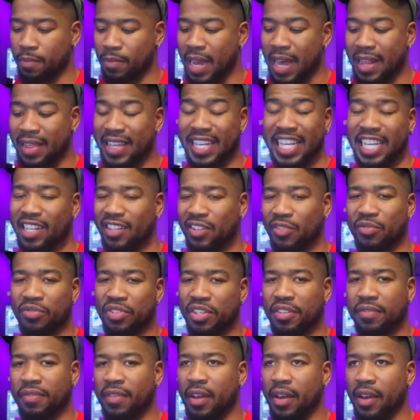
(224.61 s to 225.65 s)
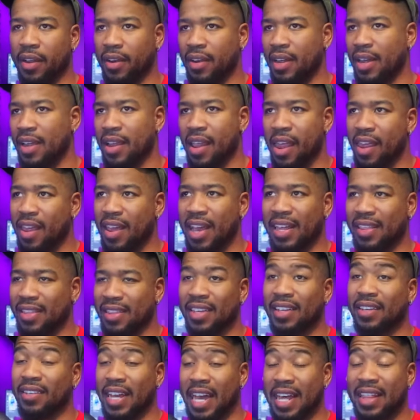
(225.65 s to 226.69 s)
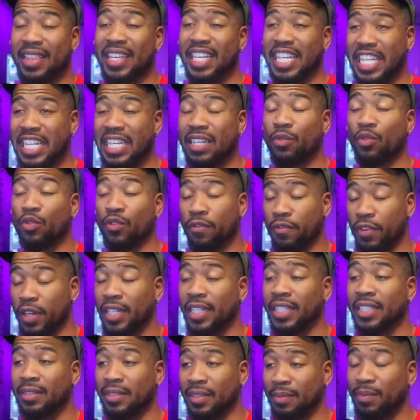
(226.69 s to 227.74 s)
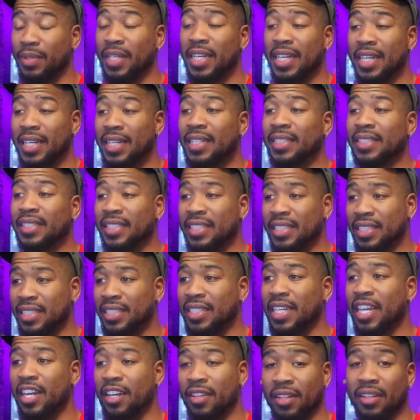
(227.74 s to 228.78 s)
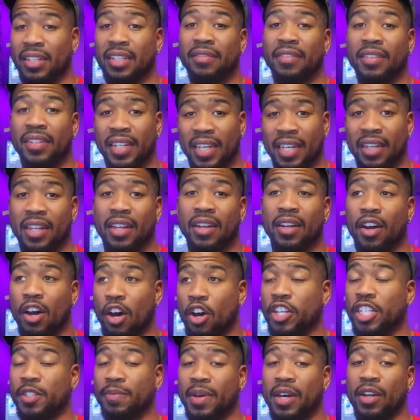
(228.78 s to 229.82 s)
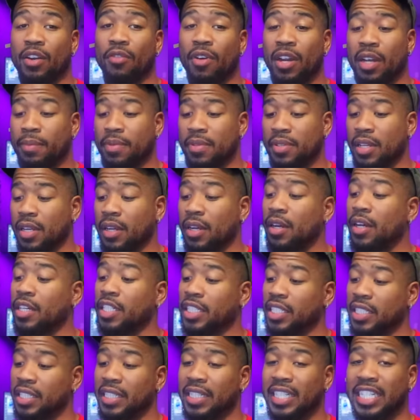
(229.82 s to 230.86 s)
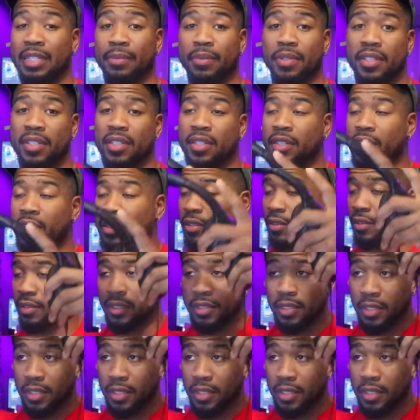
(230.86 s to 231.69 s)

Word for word: But I think he'd do just fine. I think he will fucking scare the living hell out of all these battle rappers. Like, oh shit, M is here.